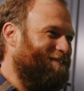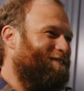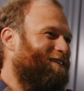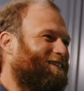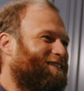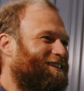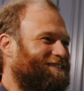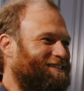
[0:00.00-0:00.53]
the
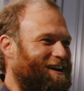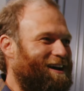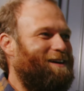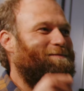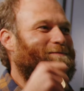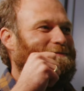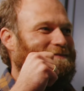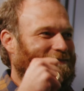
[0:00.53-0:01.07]
water on
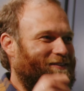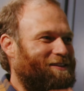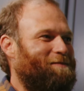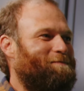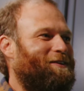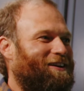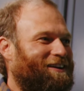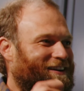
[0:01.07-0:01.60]
top, the
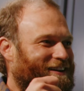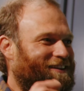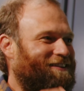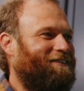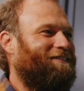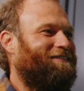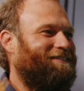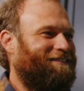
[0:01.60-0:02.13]

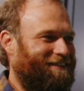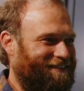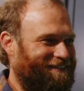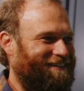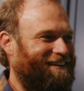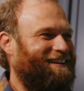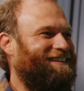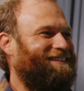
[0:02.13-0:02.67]
Americano.
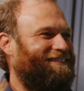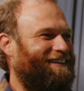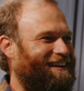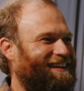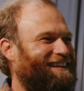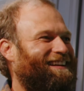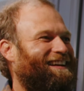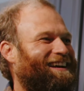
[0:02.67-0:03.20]
Wow.
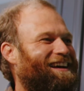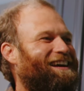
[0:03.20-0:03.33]
right?